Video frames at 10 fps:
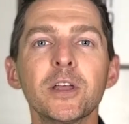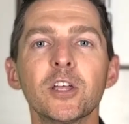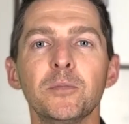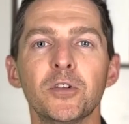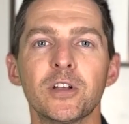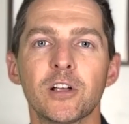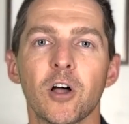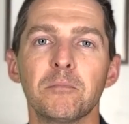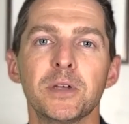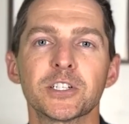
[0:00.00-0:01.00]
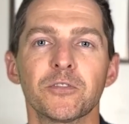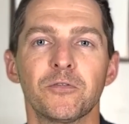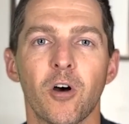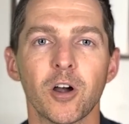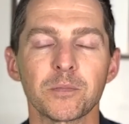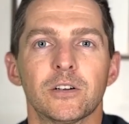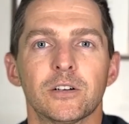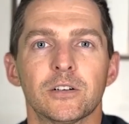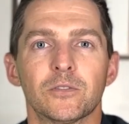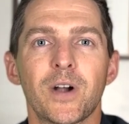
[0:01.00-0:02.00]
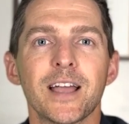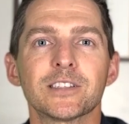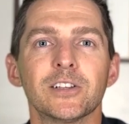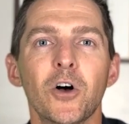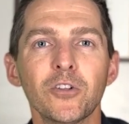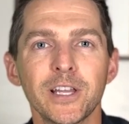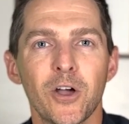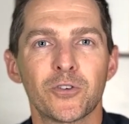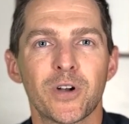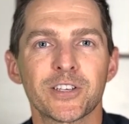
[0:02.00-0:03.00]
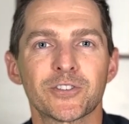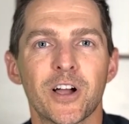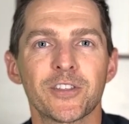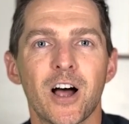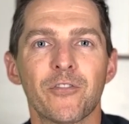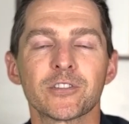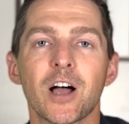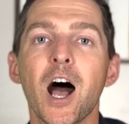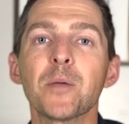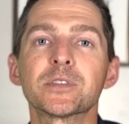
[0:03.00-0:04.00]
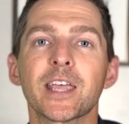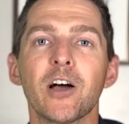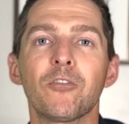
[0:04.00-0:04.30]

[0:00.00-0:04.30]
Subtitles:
community called Mission Farms. Rye is a locally owned restaurant that offers upscale